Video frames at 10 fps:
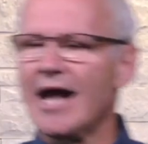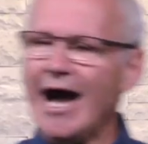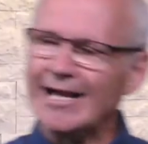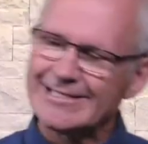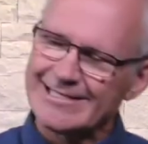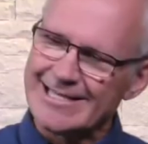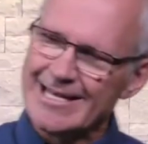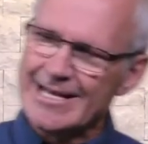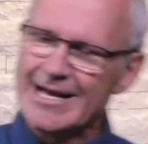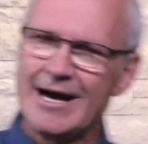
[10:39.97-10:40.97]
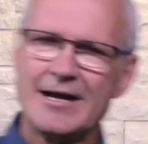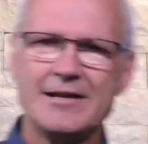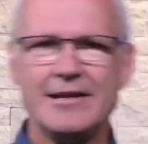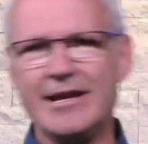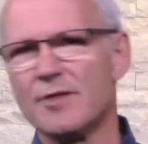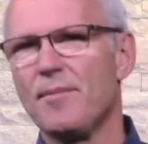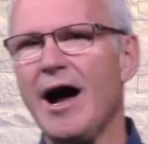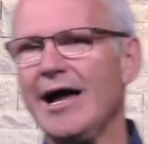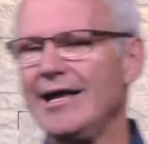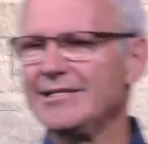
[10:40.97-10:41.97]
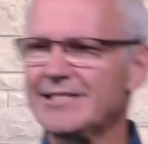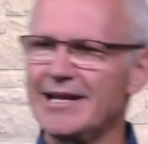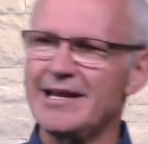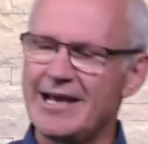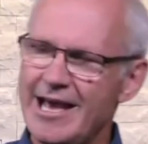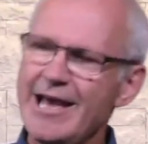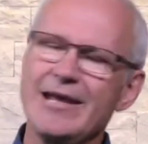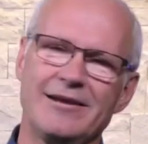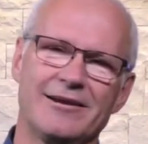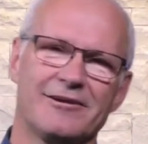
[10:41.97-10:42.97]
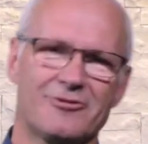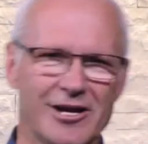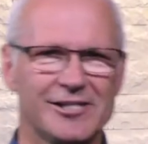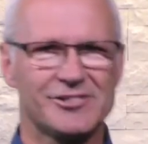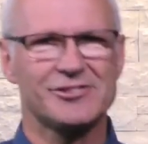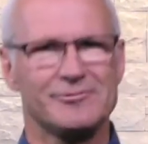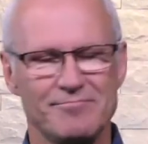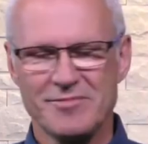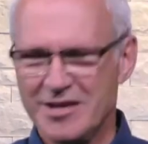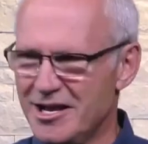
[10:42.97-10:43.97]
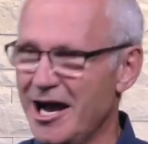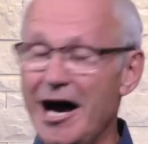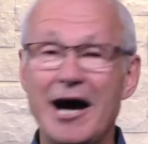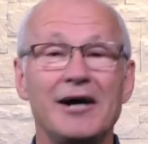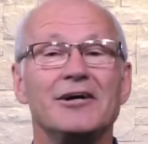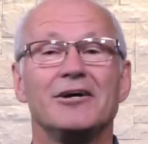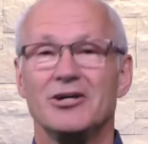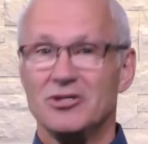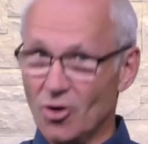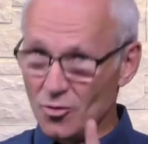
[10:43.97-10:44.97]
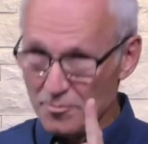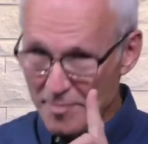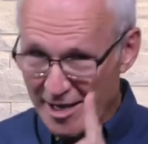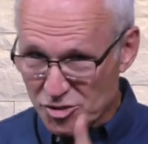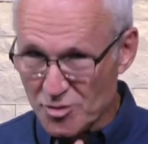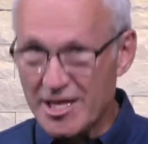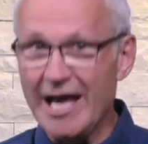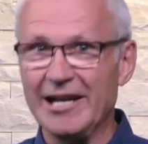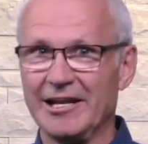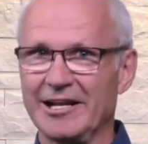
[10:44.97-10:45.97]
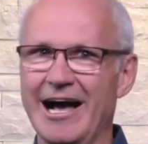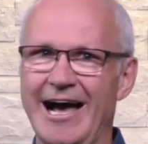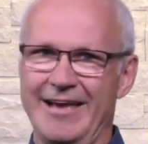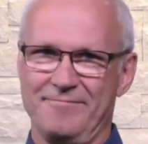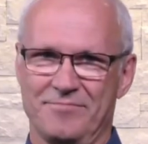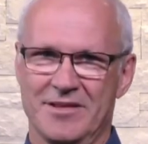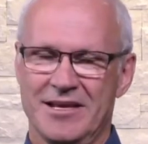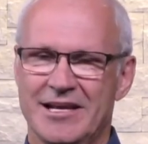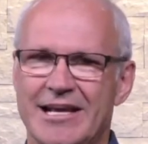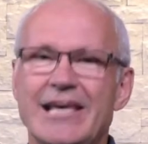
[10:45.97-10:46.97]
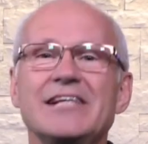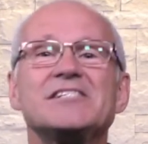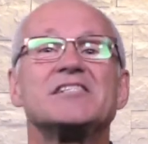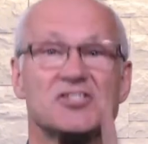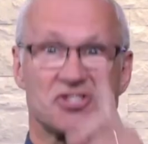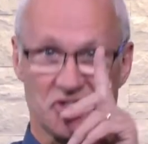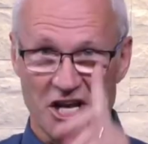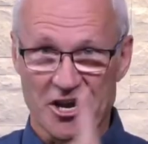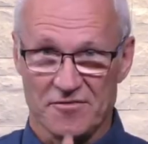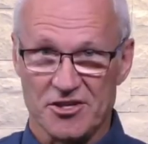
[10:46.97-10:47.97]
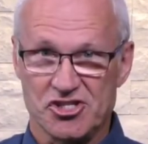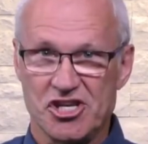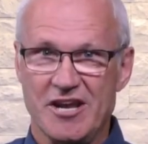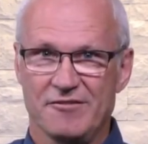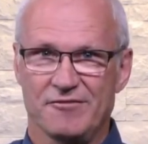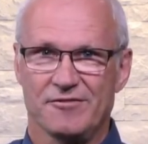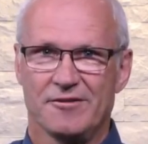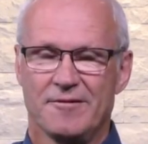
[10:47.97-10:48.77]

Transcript: guys nearby, he said, hey, Chris, don't mess with that little guy. He's the son of the chief.